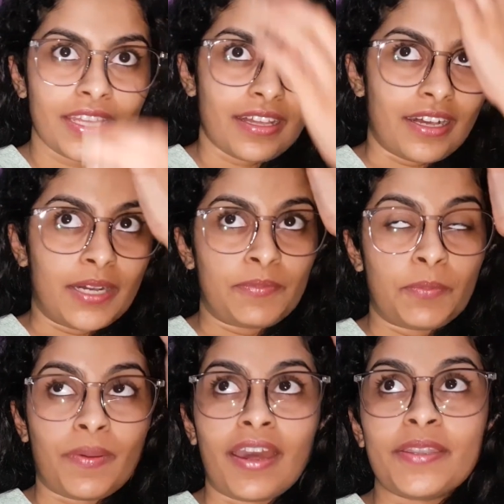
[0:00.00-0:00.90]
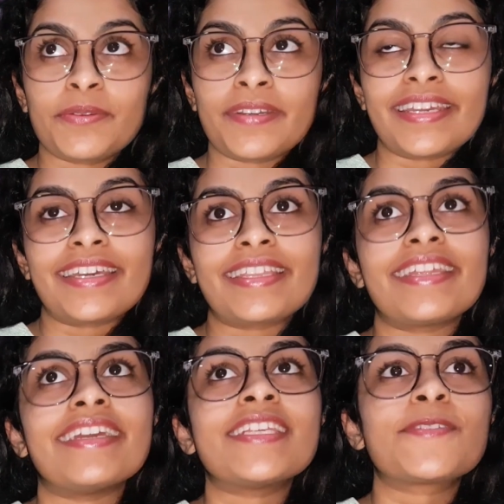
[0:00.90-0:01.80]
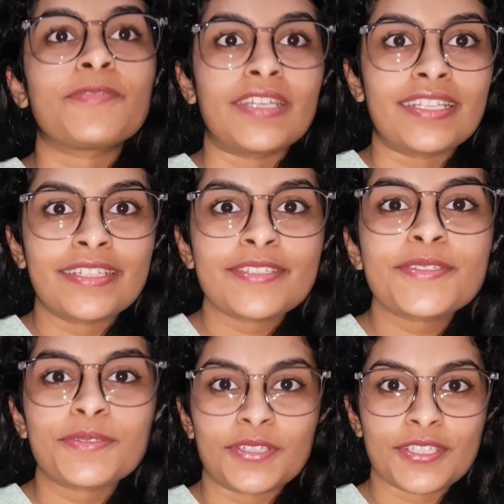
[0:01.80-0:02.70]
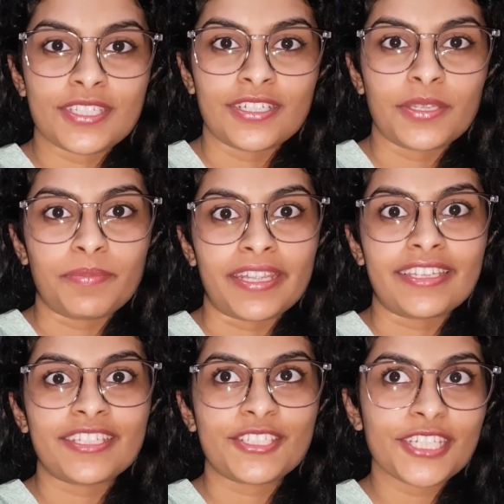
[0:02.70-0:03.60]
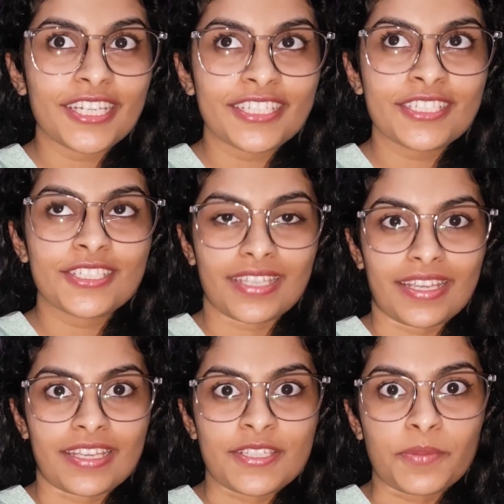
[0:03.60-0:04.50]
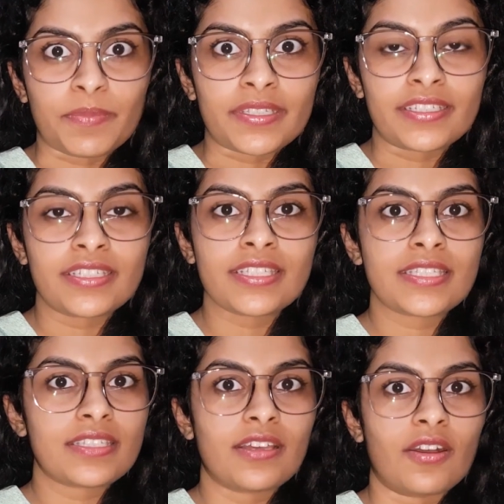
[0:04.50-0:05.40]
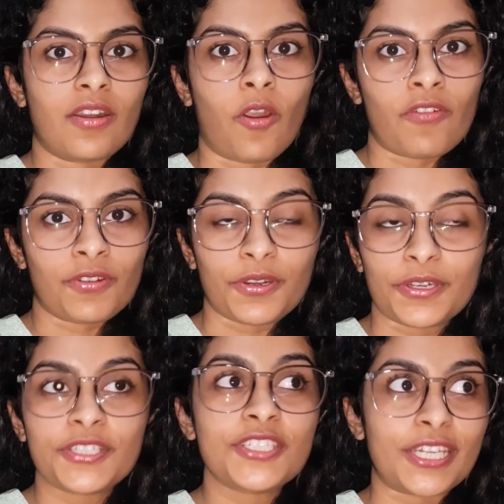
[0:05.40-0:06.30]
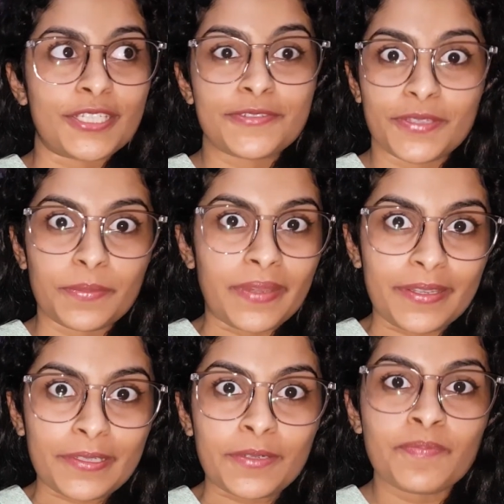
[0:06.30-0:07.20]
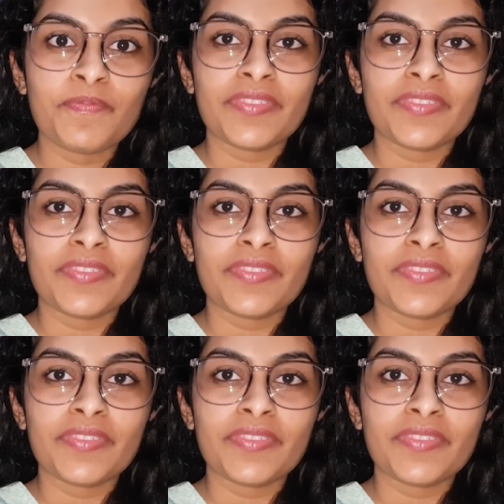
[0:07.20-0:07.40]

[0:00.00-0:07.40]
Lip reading: the part where his feelings towards her begin to change, like his opinions of her change for the better,